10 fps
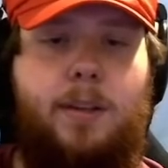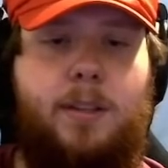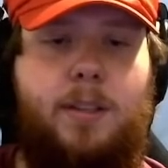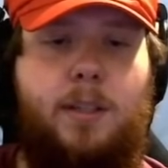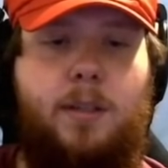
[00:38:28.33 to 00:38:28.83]

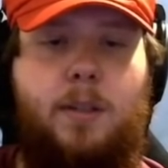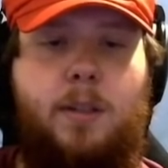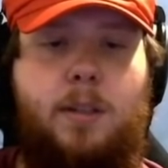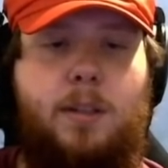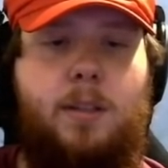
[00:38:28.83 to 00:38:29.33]
So,
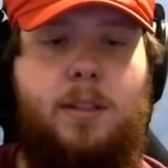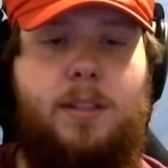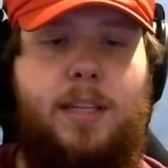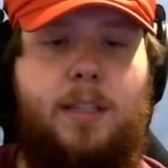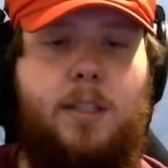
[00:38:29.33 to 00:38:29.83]
let's
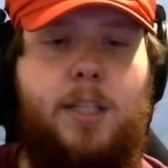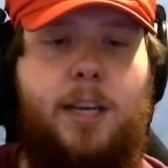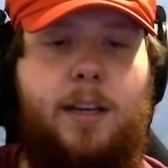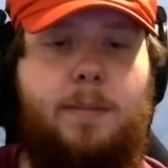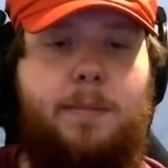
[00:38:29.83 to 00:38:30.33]
take a look
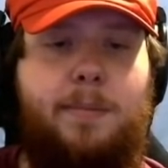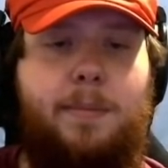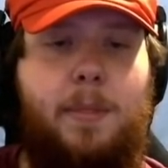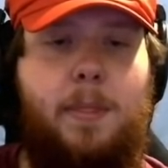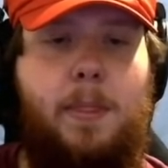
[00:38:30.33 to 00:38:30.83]
at him.
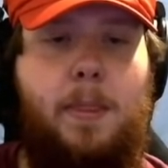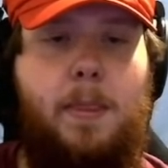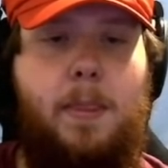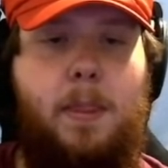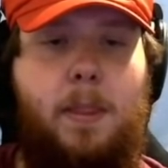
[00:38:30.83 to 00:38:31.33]

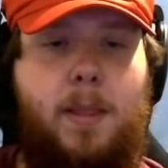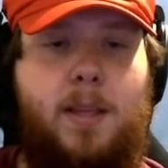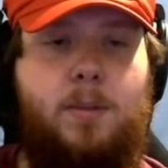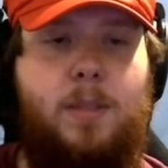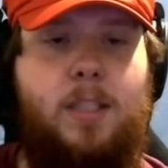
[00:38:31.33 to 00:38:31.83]

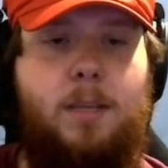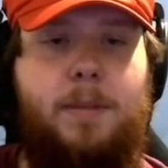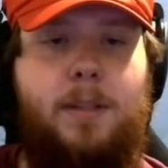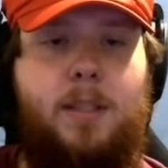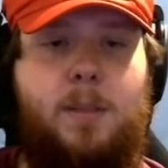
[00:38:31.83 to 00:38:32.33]
We jump
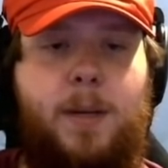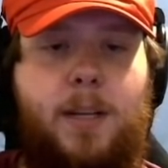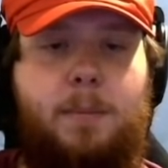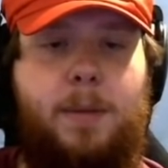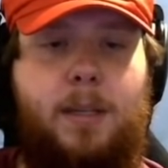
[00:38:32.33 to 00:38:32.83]
into this
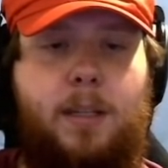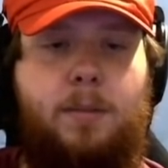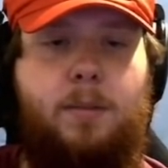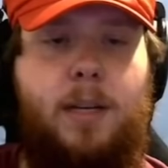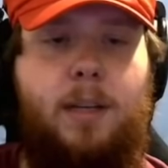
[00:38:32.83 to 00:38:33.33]
pipe and
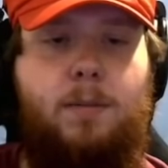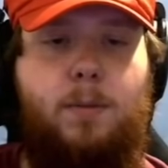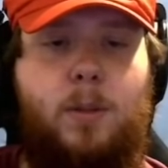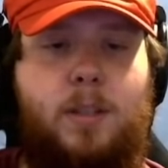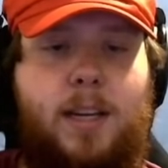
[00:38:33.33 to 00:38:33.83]
get ready
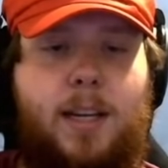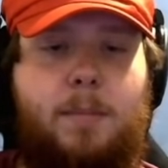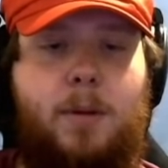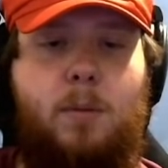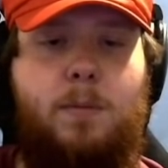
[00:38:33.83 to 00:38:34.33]
for time,
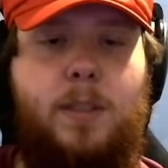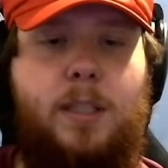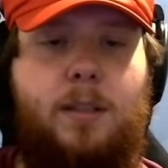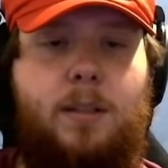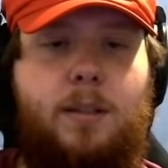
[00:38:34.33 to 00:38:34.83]
hopefully.